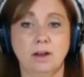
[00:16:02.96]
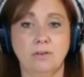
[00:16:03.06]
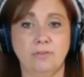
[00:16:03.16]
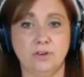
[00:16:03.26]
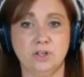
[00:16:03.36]

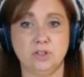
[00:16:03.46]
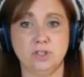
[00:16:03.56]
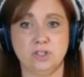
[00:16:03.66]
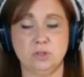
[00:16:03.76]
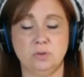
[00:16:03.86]
for your
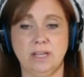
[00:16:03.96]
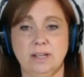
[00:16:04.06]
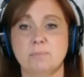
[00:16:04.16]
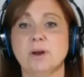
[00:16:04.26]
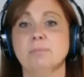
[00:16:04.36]
student,
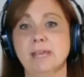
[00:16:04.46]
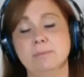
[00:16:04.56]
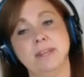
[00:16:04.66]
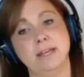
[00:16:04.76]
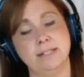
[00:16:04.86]
but maybe
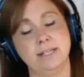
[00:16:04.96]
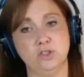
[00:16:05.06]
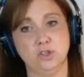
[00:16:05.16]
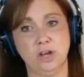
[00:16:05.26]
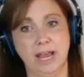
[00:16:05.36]
that
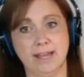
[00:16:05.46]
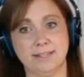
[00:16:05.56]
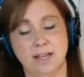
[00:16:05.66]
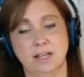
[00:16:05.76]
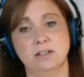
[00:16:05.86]
teacher
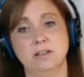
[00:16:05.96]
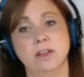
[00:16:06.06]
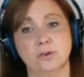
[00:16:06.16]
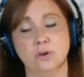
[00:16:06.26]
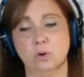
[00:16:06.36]
has
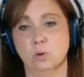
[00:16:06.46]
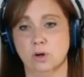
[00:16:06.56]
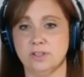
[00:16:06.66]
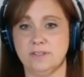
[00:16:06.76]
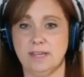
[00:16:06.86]
another
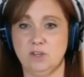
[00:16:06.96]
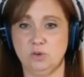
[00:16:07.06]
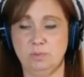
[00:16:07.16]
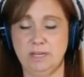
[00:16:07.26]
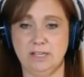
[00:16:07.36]
course that you
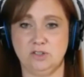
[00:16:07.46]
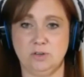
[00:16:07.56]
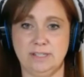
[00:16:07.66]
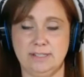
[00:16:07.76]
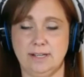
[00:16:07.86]
would be
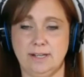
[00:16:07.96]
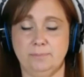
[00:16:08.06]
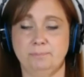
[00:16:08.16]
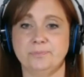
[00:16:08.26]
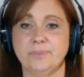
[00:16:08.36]
interested
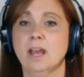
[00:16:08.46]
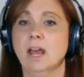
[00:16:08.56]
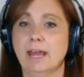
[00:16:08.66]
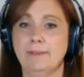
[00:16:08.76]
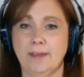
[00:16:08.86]
in.
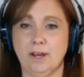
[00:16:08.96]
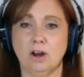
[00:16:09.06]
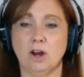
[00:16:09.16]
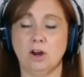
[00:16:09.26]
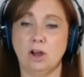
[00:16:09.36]
And there
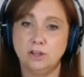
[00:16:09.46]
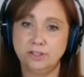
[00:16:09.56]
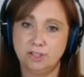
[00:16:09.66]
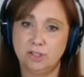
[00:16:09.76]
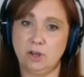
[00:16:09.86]
are
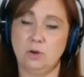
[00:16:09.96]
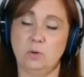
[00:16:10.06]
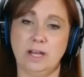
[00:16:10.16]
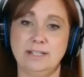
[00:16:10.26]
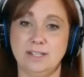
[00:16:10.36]
also
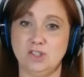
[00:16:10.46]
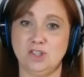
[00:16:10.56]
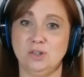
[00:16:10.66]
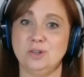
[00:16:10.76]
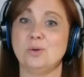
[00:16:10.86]

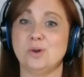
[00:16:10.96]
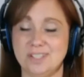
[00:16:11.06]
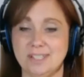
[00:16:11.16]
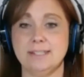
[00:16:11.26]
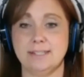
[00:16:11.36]
additional
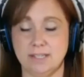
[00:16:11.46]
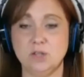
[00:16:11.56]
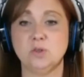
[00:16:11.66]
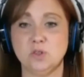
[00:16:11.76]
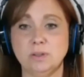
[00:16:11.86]
courses
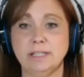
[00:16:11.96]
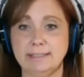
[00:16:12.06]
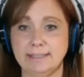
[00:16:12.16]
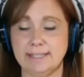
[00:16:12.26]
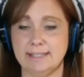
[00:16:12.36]
usually
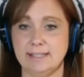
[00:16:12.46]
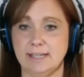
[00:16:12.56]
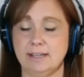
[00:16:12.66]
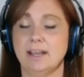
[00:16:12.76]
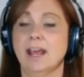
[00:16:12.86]

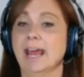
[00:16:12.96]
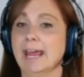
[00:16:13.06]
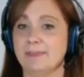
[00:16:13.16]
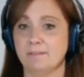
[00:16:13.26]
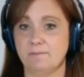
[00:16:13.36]
listed
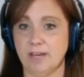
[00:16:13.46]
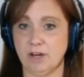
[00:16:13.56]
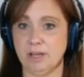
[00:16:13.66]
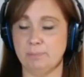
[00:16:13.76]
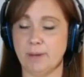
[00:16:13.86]
at the
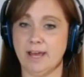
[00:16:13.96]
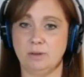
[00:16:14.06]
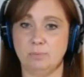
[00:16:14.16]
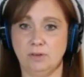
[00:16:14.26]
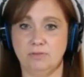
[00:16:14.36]
very
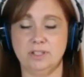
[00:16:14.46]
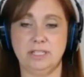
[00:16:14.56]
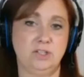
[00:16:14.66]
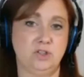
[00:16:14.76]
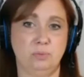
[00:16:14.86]
bottom of the
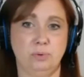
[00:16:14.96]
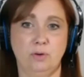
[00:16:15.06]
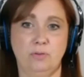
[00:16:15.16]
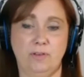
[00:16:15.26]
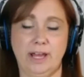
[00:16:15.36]
teacher
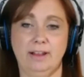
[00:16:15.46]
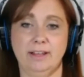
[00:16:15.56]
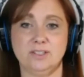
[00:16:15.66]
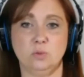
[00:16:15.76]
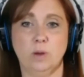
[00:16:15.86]
profile
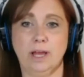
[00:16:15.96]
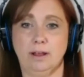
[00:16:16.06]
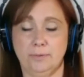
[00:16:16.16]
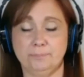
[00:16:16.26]
as well.